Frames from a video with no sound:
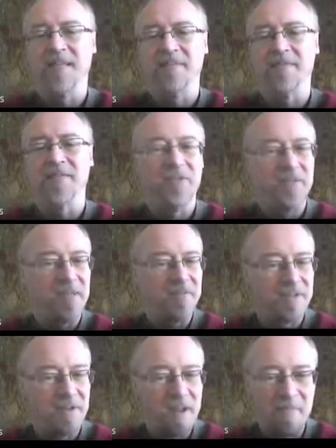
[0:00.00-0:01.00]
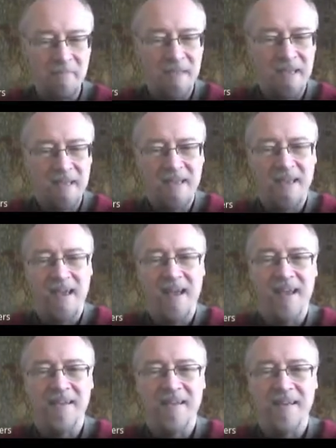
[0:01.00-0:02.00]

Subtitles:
gift to give to him, and